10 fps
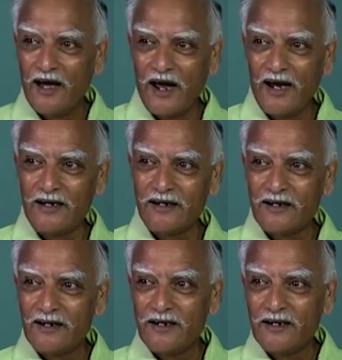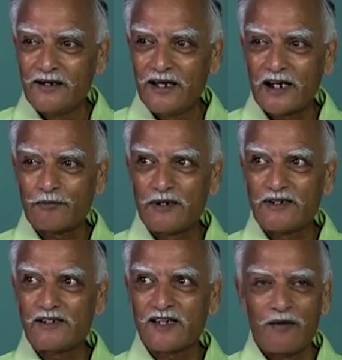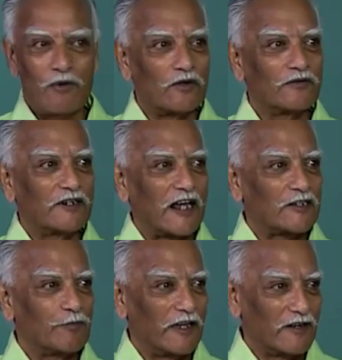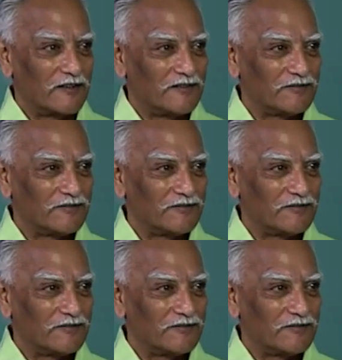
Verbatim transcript: and the expenses came out of the taxpayer,